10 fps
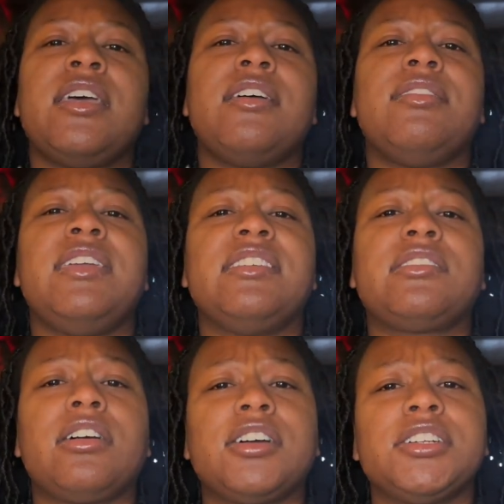These
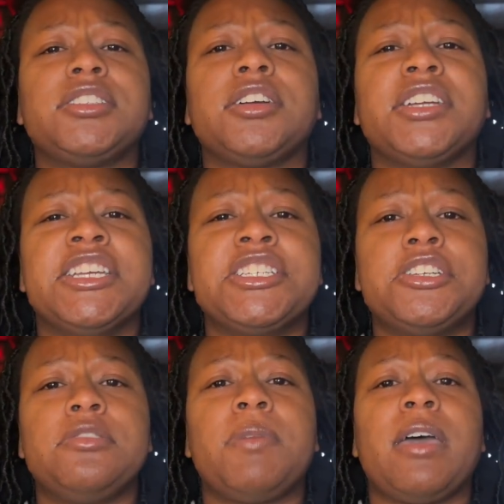cards are
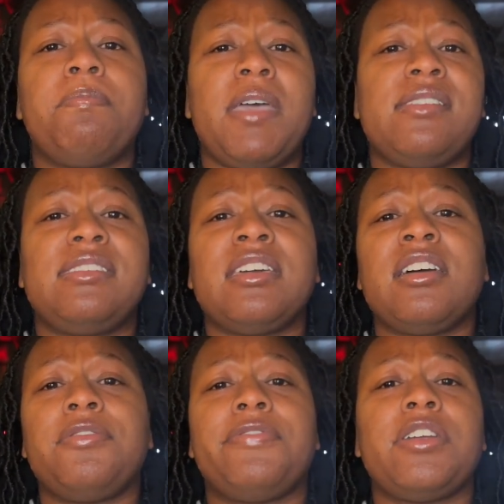issued by
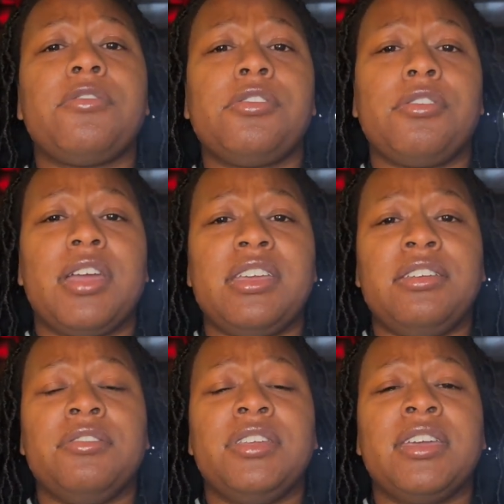Pentagon Federal Credit
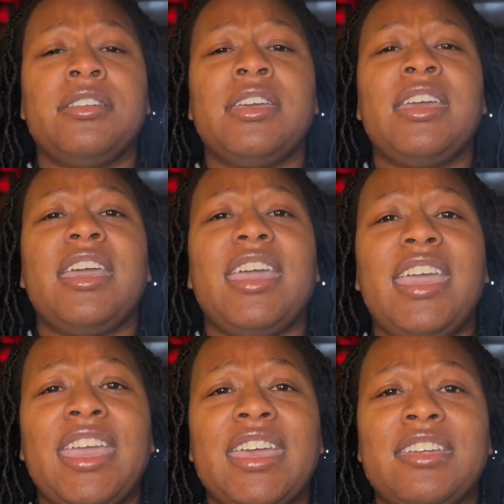Union
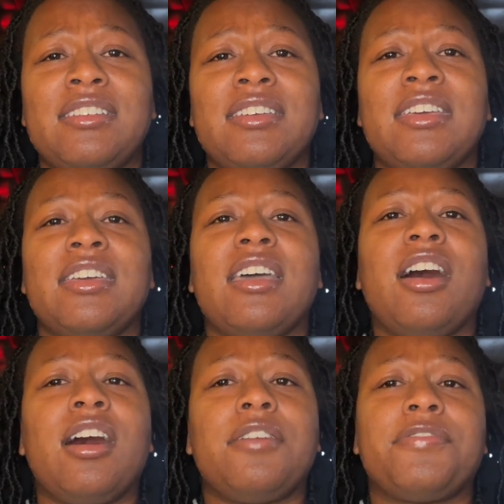and
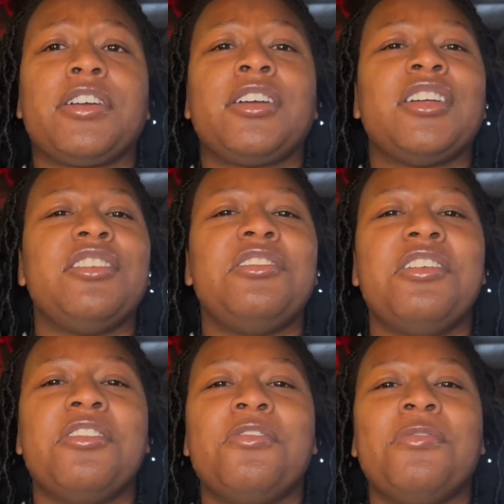offer
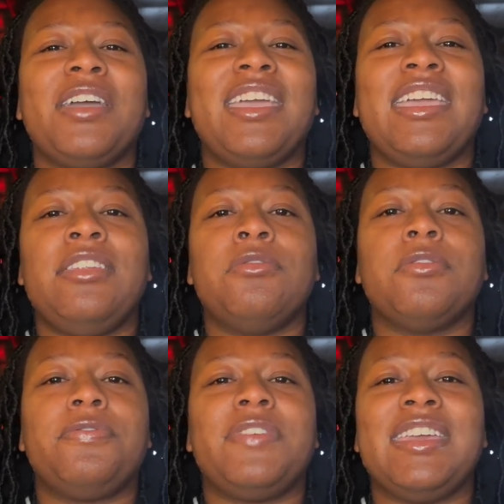no annual
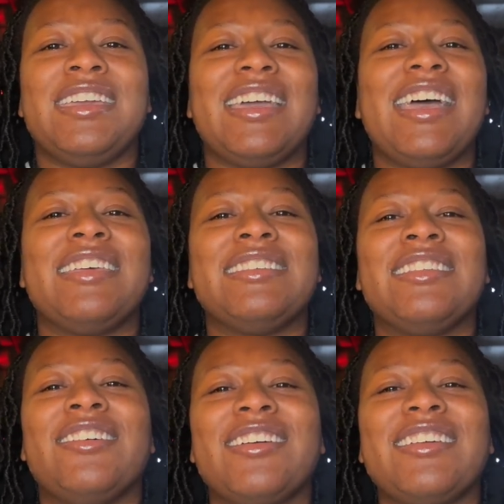fee as
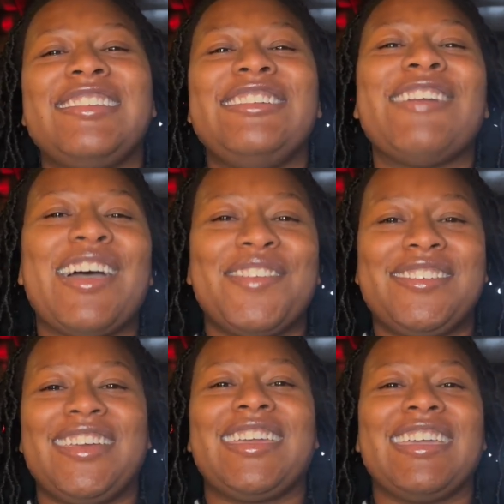long as you have a
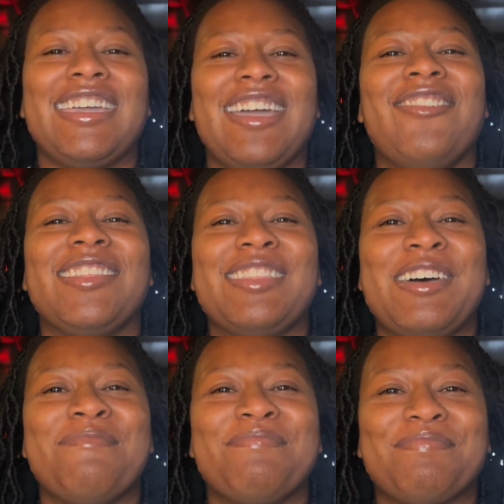checking account with them.